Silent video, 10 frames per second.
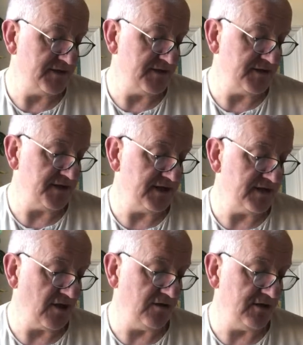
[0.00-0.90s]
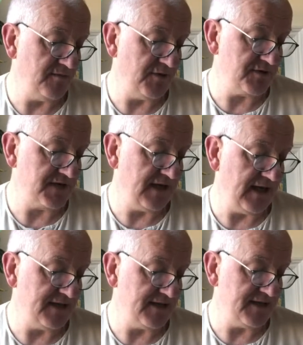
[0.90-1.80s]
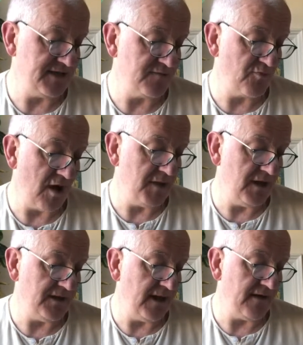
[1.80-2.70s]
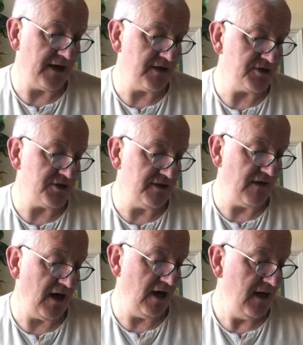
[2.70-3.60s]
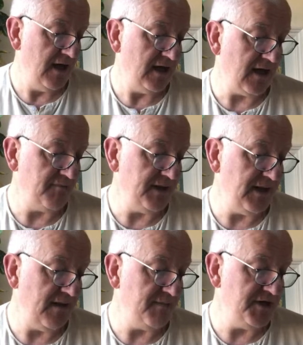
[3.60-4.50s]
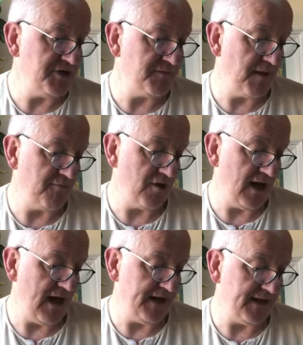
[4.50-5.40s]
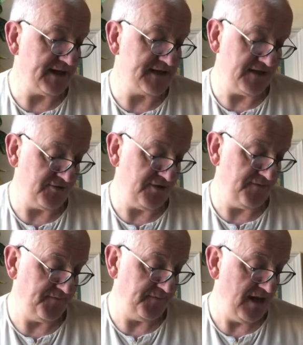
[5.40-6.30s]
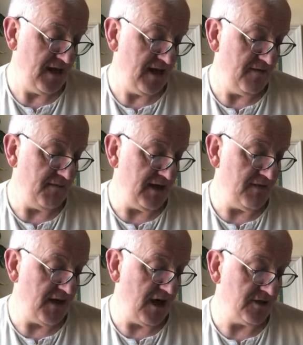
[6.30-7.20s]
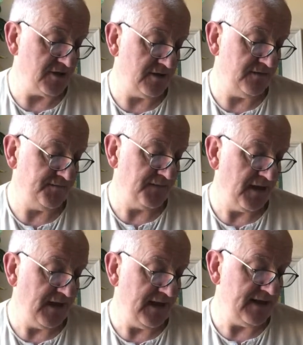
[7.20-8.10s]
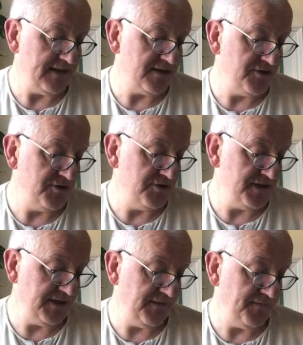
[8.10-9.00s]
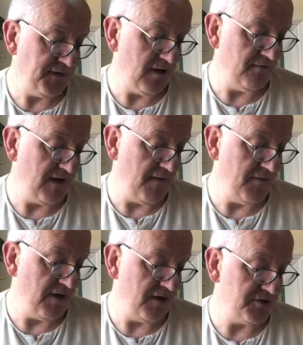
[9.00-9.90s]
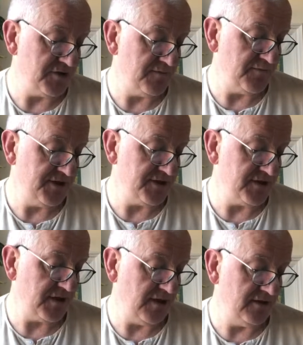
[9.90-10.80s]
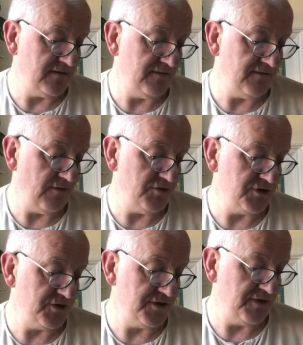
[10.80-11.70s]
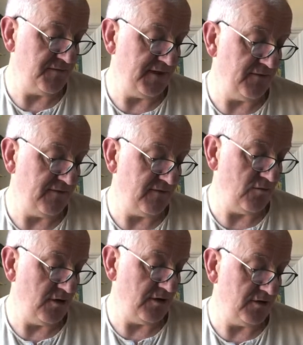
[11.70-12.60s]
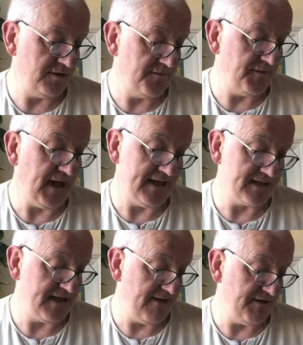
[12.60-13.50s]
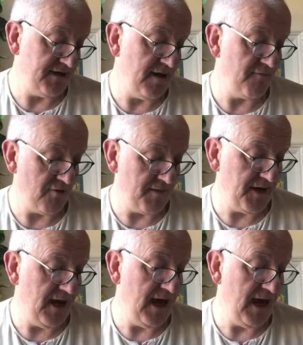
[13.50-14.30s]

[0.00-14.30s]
such exalted personalities as Brahma, Narla, Shiva, Kapila, Bhishma, Prahlad, etc. Being a Mahajan, it is the duty of Yamaraj to preach the cult of devotion to the people of the world, as Narada, Brahma,